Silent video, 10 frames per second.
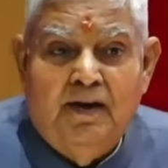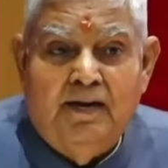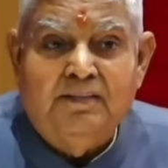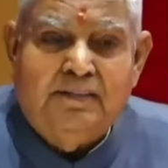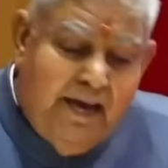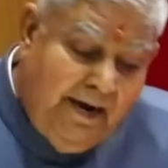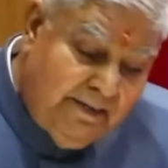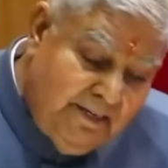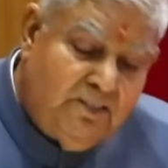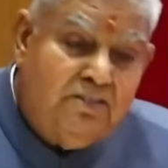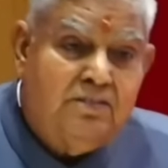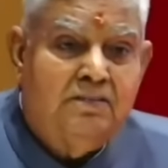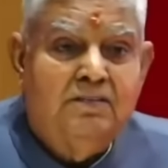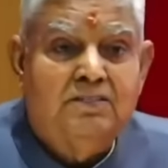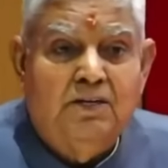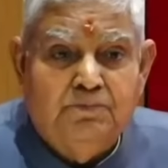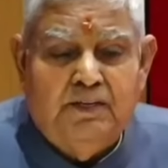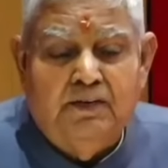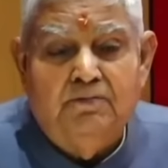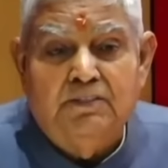And that is
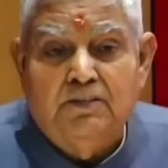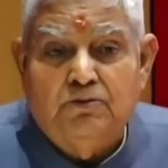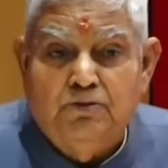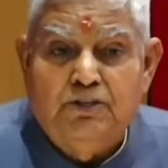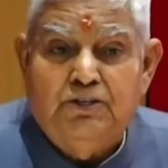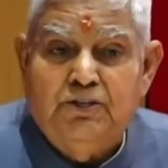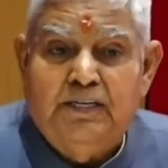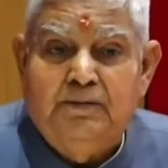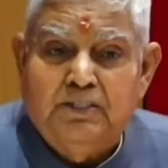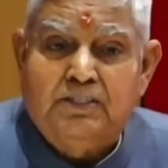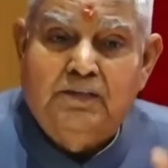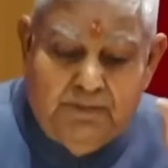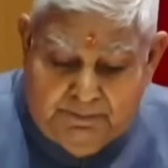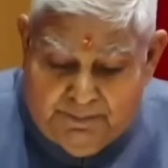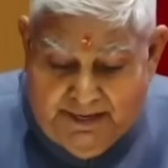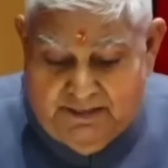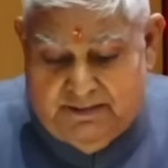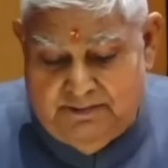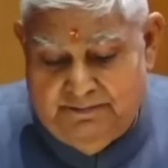something which the judiciary must have in mind.